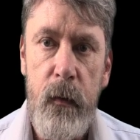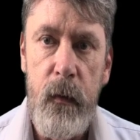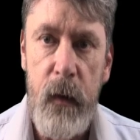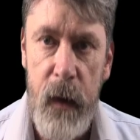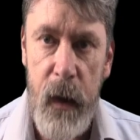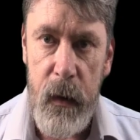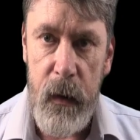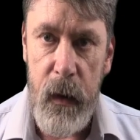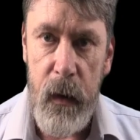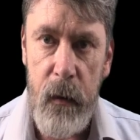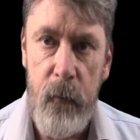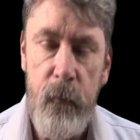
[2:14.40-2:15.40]
To get
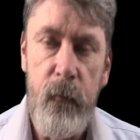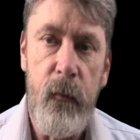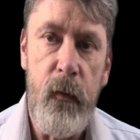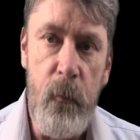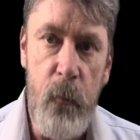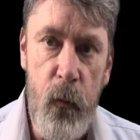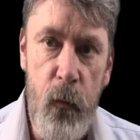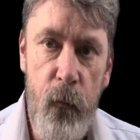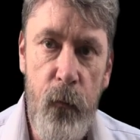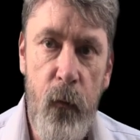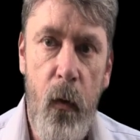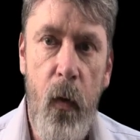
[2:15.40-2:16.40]
Kiev to
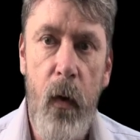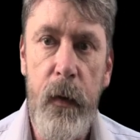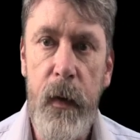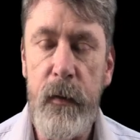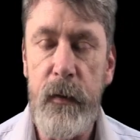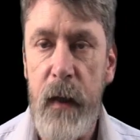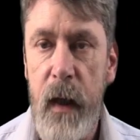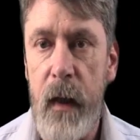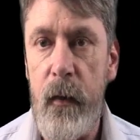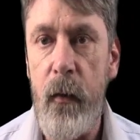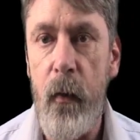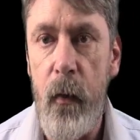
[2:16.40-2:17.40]
move on their
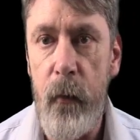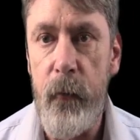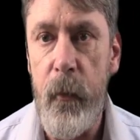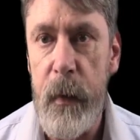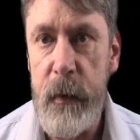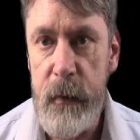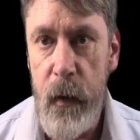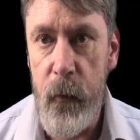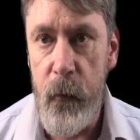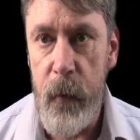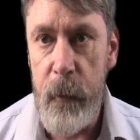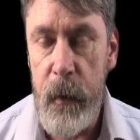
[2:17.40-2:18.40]
side of the Minsk
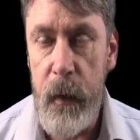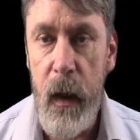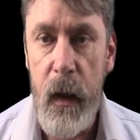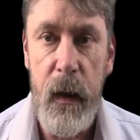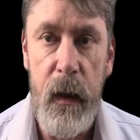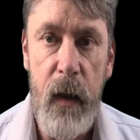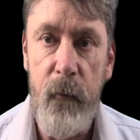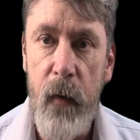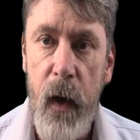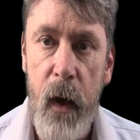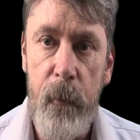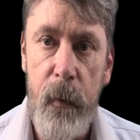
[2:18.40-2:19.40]
agreement, and it never
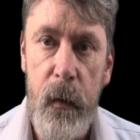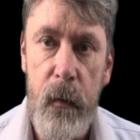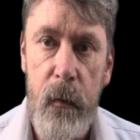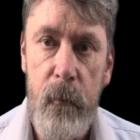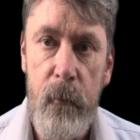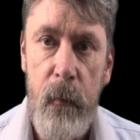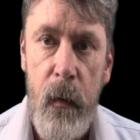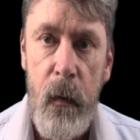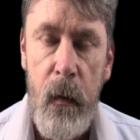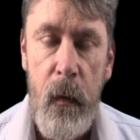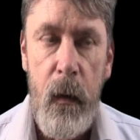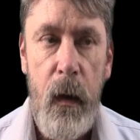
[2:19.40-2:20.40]
happened.
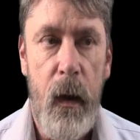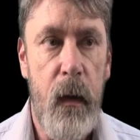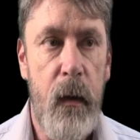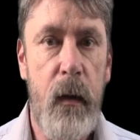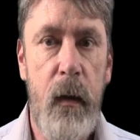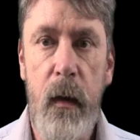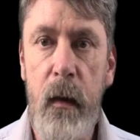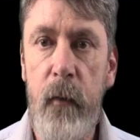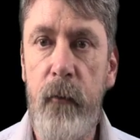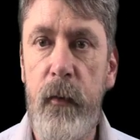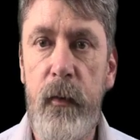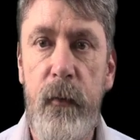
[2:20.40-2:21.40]
And
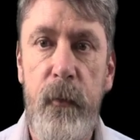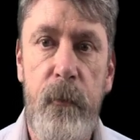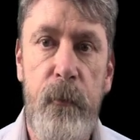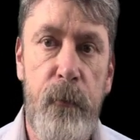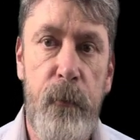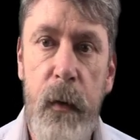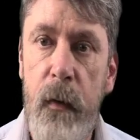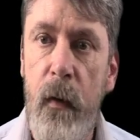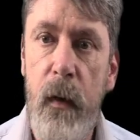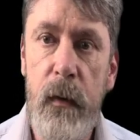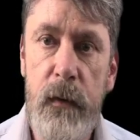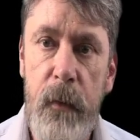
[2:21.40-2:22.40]
Kiev is pretty
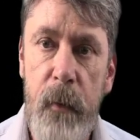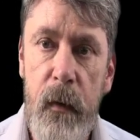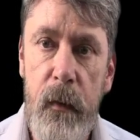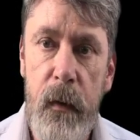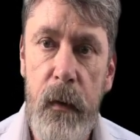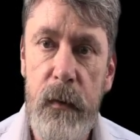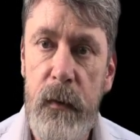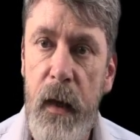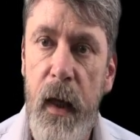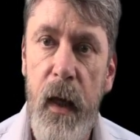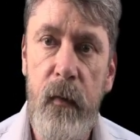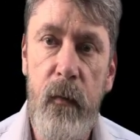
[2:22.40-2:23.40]
honest about this.
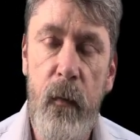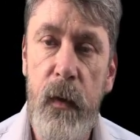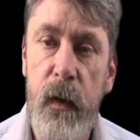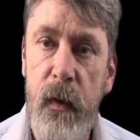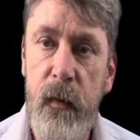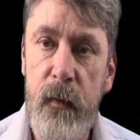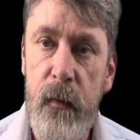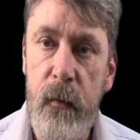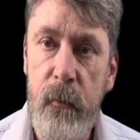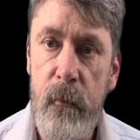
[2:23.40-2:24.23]
They had no intention.